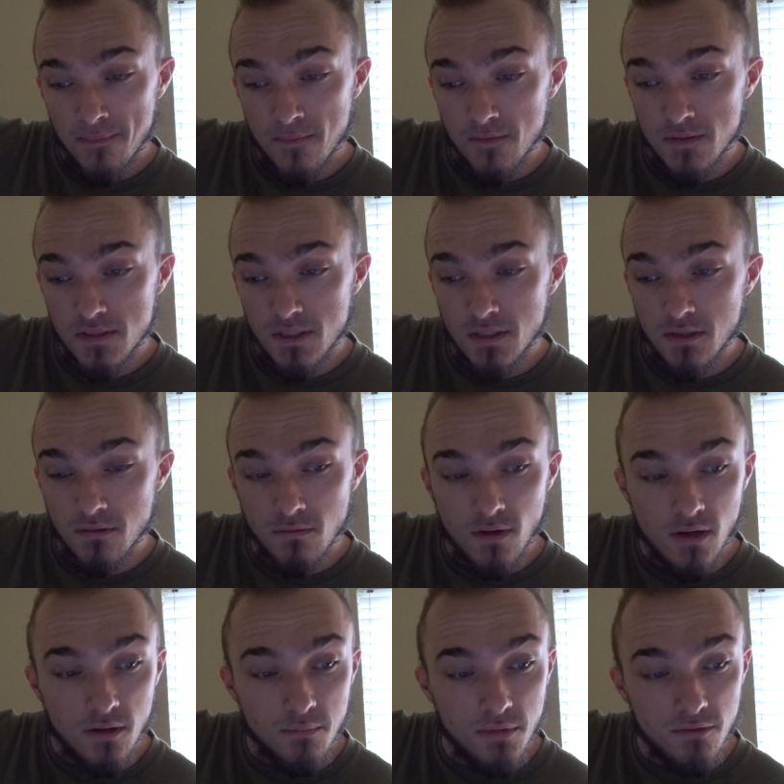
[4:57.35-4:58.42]
the scenic
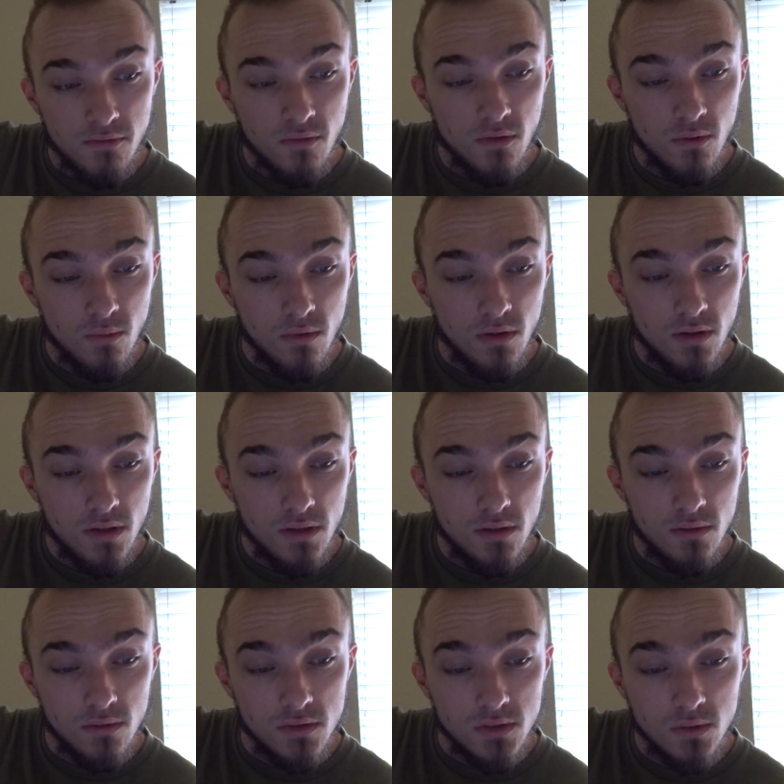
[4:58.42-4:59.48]
route before
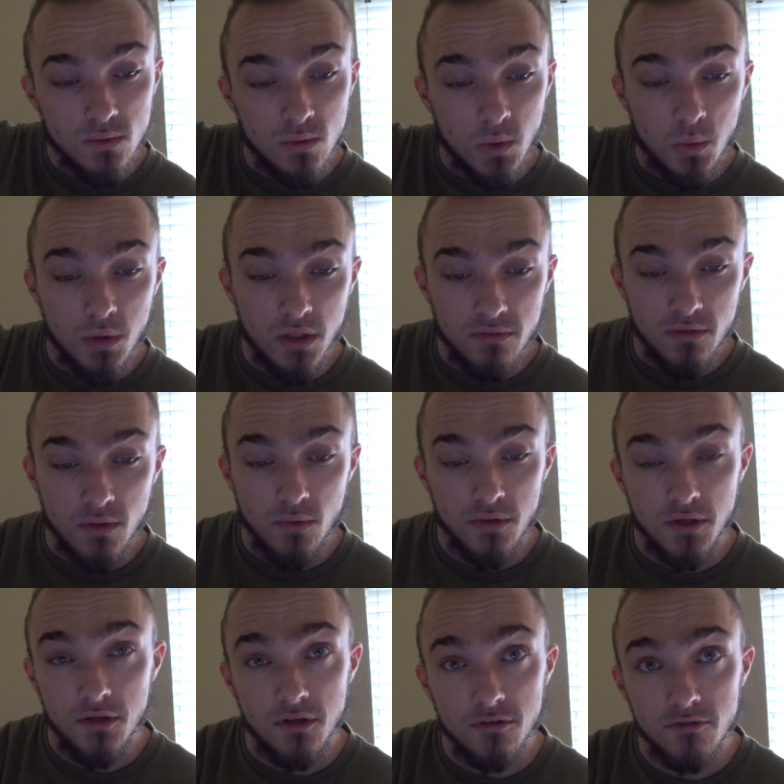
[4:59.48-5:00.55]
work or school or whatever you're going
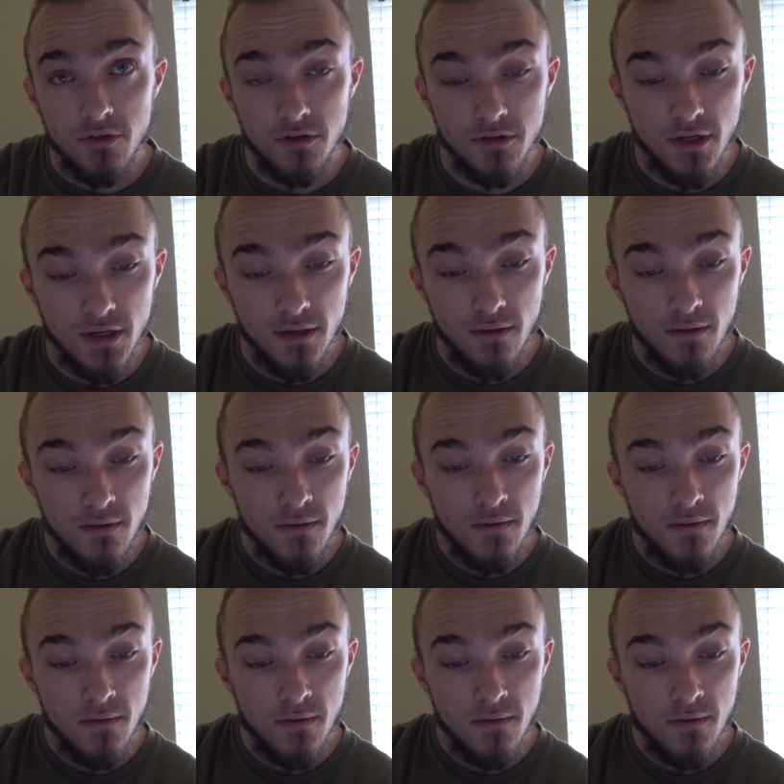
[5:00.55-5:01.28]
to do for your day.